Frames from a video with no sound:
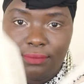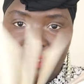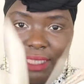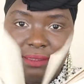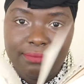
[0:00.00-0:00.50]

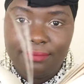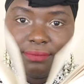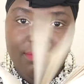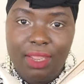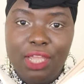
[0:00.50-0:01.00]
See?
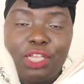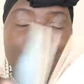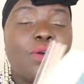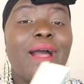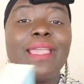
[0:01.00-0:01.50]

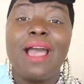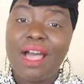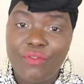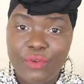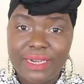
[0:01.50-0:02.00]
So I
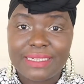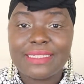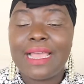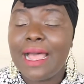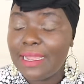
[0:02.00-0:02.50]
have read
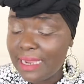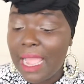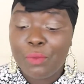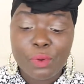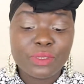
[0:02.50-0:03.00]
it, and
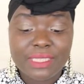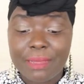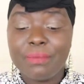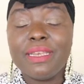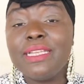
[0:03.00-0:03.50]
I will say
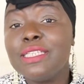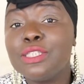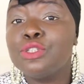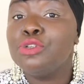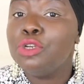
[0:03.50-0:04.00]
please
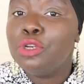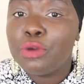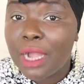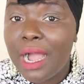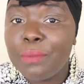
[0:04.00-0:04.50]
do
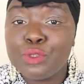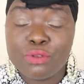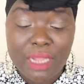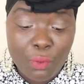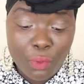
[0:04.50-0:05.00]
look up
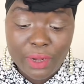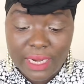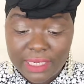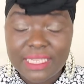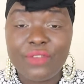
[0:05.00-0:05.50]
trigger
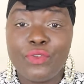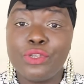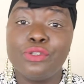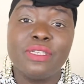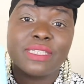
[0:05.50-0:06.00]
warnings if you
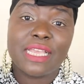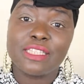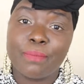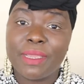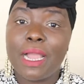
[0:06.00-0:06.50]
do decide
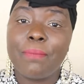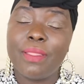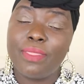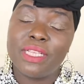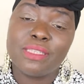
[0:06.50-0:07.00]
to pick
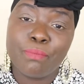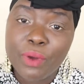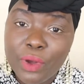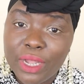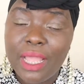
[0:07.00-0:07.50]
up this
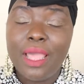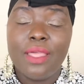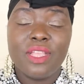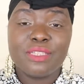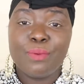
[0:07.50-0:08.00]
book.
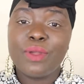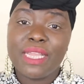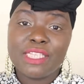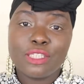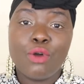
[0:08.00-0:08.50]
This book
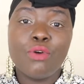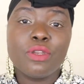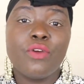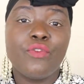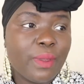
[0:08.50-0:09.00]
is
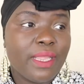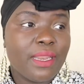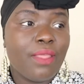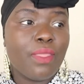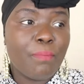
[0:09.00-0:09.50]
told
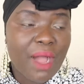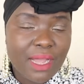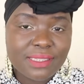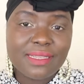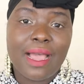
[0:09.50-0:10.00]
between the
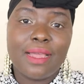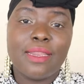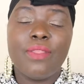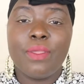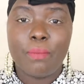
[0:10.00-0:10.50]
past
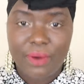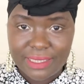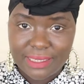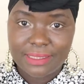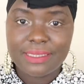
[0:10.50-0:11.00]
and the
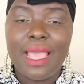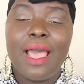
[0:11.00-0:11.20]
present,